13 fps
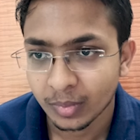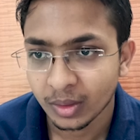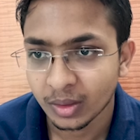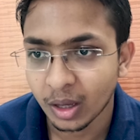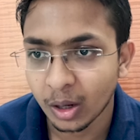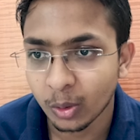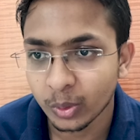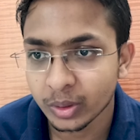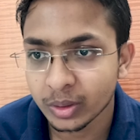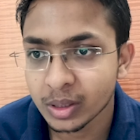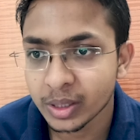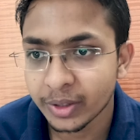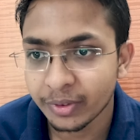Now
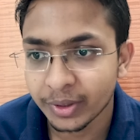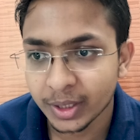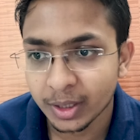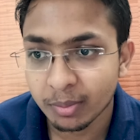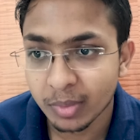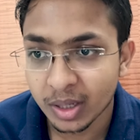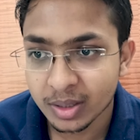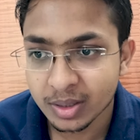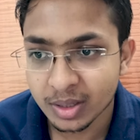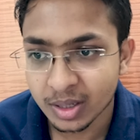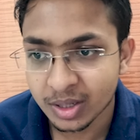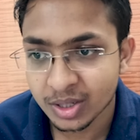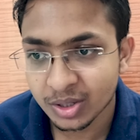the Divi theme is
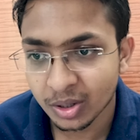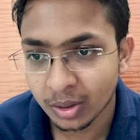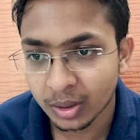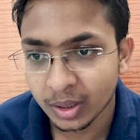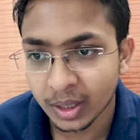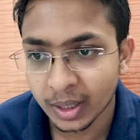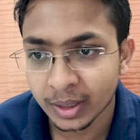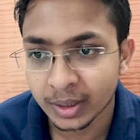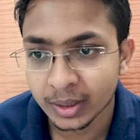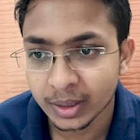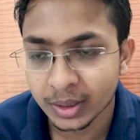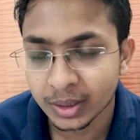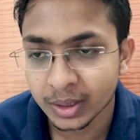installed and
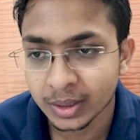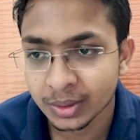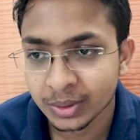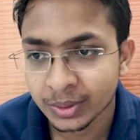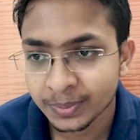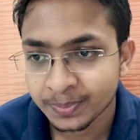it is